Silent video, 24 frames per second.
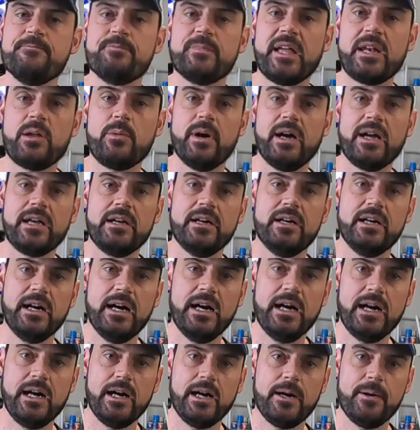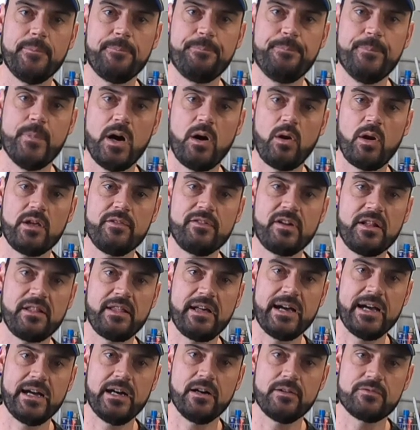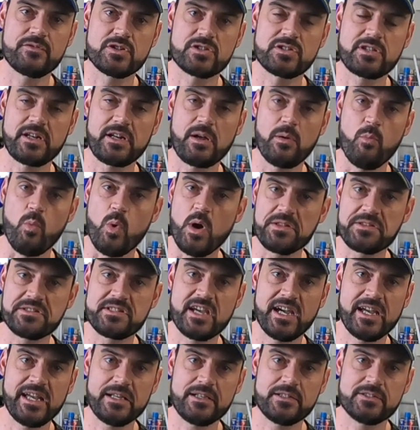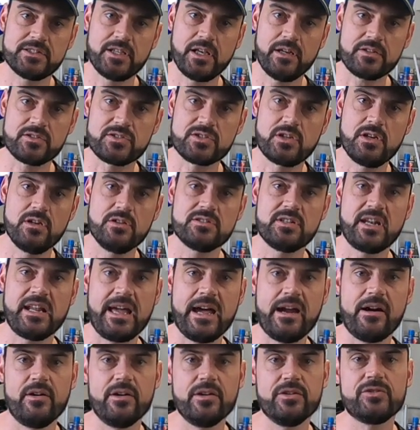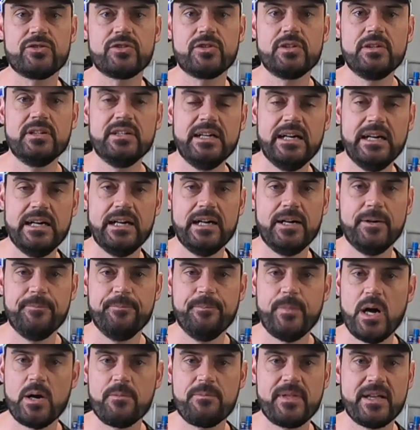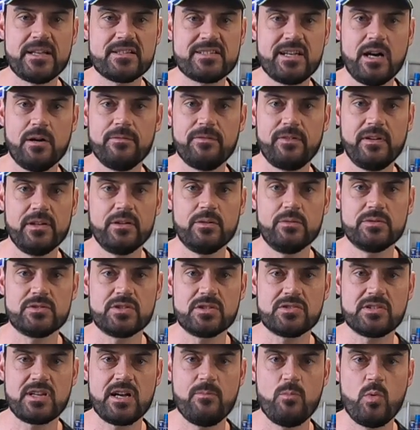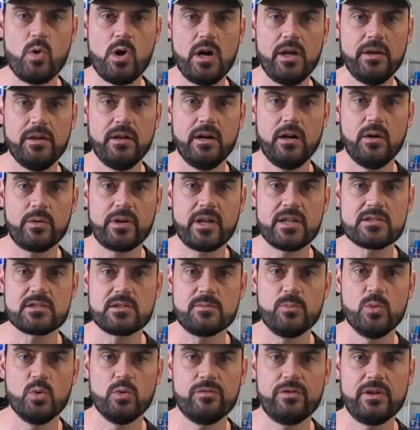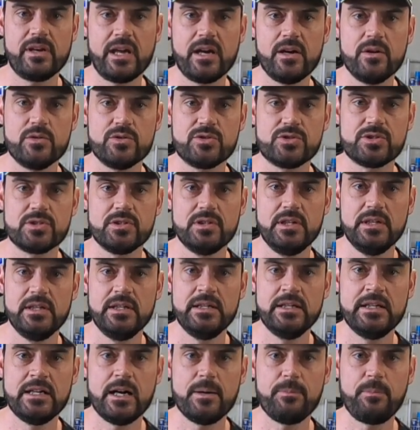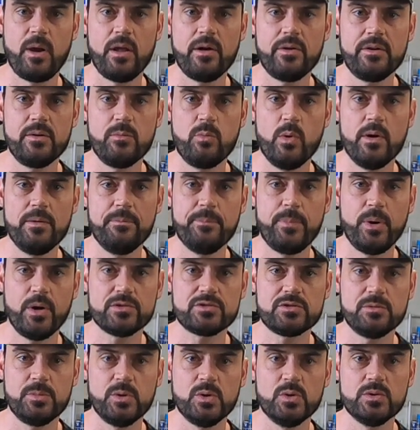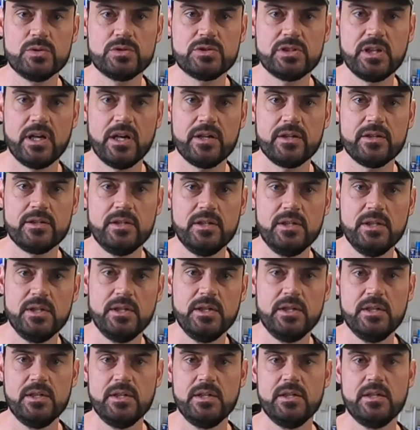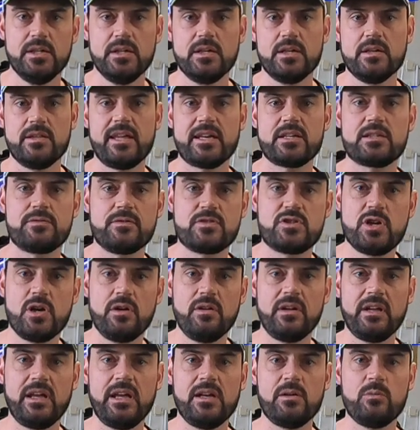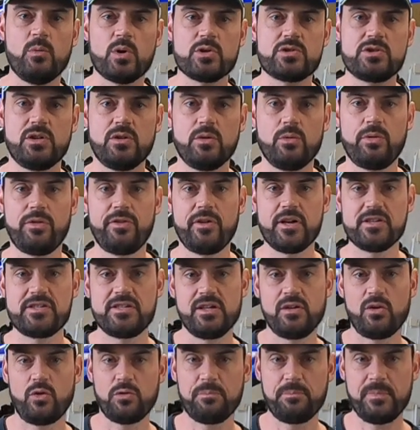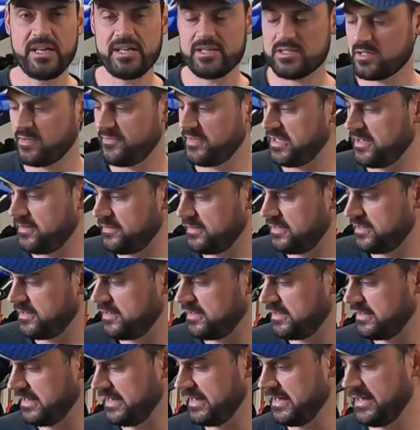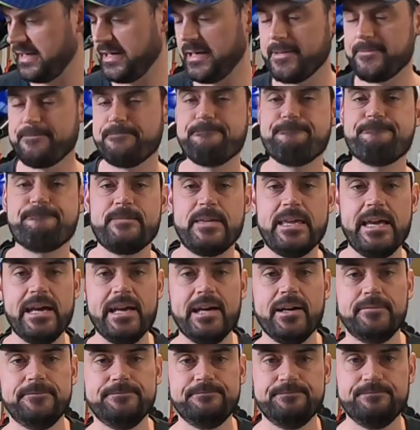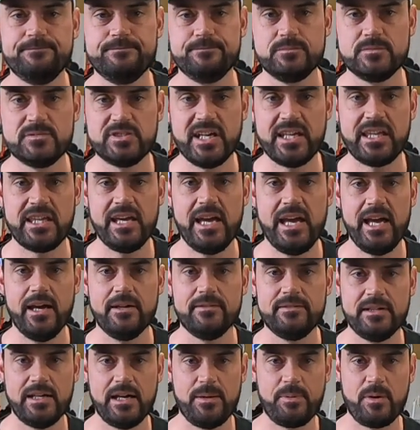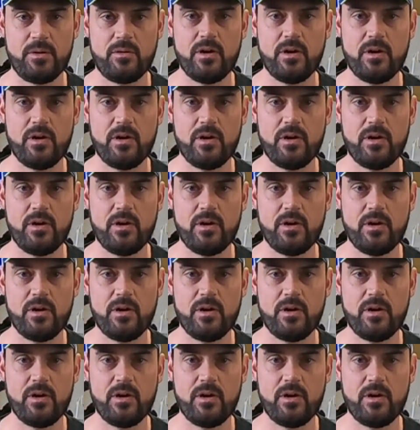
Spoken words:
anyway, I'll leave it at that. I've just done it in one take, so excuse any errors. Hope that's helpful to someone. I'll get some more videos uploaded when possible. So thanks for tuning in, watching all 13 odd minutes of it. Yeah, take care. Happy